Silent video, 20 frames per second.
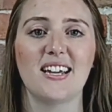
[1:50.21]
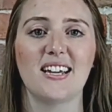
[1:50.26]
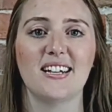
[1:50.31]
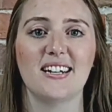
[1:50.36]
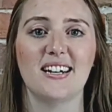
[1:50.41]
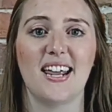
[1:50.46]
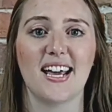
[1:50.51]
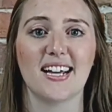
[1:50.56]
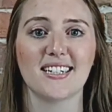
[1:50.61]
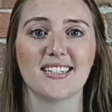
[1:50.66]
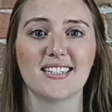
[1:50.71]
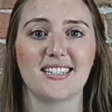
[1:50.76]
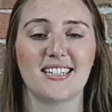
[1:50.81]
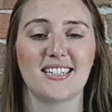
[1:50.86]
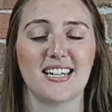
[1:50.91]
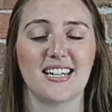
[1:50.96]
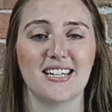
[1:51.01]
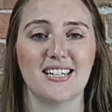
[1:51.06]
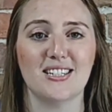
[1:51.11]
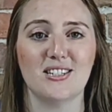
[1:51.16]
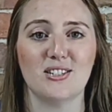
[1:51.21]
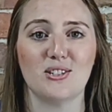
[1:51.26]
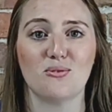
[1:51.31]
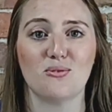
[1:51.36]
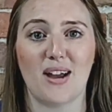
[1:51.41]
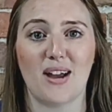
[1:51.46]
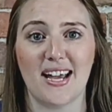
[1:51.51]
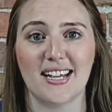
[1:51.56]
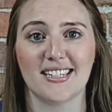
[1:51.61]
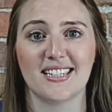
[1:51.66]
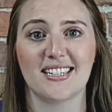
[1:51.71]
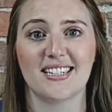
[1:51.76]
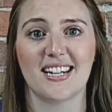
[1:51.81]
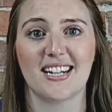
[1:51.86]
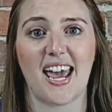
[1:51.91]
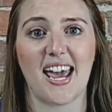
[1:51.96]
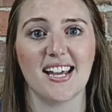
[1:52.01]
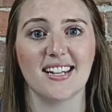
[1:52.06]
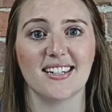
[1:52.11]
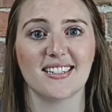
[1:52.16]
Next is rest
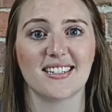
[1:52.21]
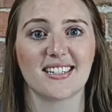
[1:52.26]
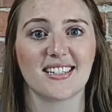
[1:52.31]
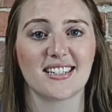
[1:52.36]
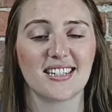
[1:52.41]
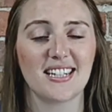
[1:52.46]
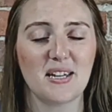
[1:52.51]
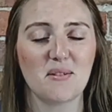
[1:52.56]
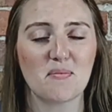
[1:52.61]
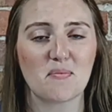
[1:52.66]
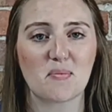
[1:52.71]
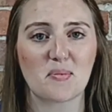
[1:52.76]
and sleep.